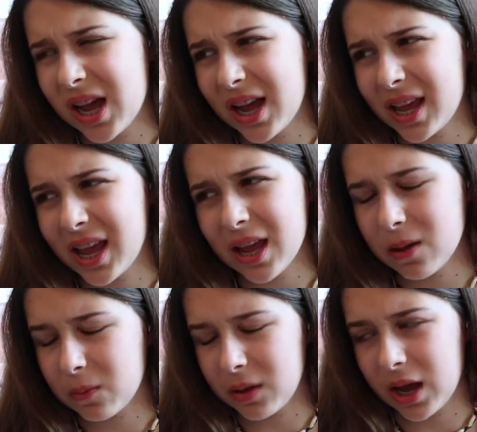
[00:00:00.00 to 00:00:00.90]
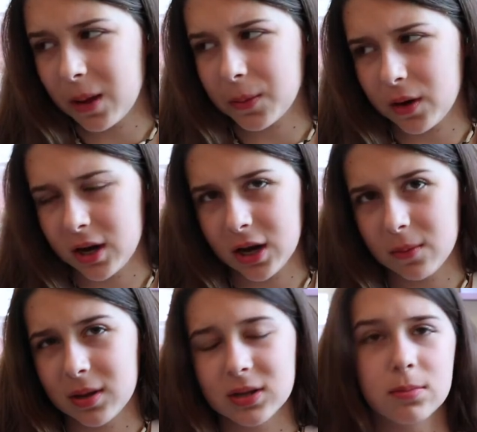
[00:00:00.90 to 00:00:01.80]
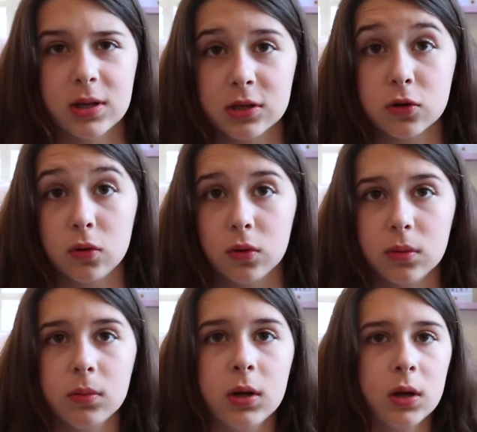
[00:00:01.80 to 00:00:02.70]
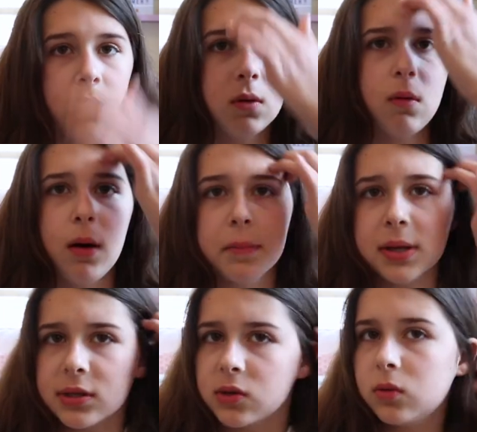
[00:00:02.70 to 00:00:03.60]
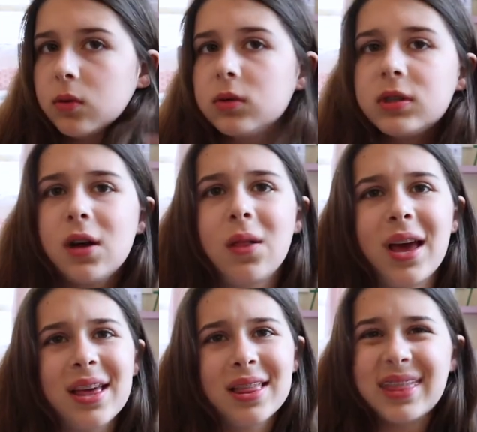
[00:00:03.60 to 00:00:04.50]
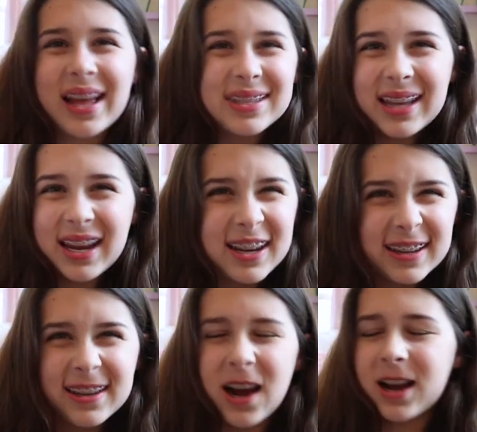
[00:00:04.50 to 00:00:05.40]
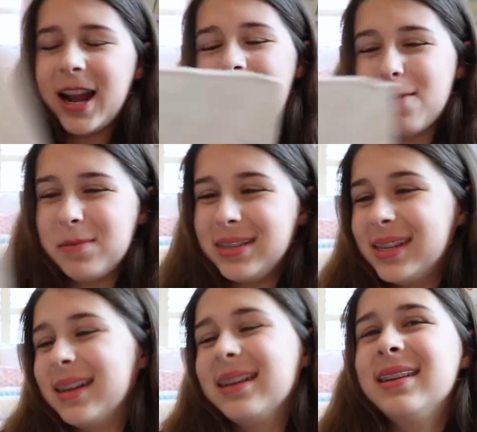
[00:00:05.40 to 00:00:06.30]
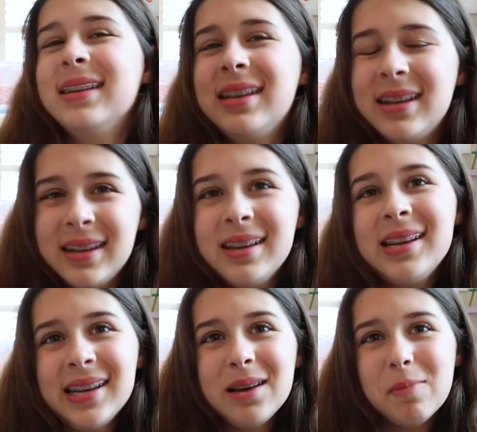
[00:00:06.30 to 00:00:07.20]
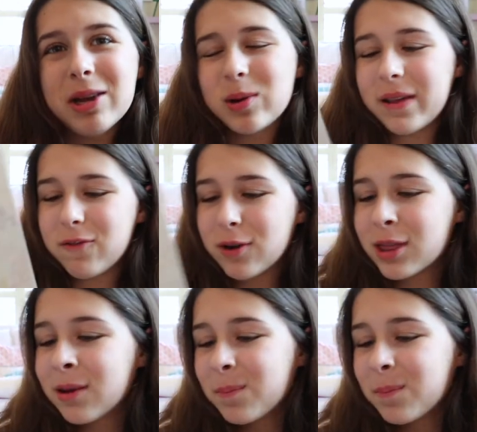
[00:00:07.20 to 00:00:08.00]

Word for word: I can't be happy right now because I'm at school. Well, I'm in school, so like that's like not gonna happen till May 24th.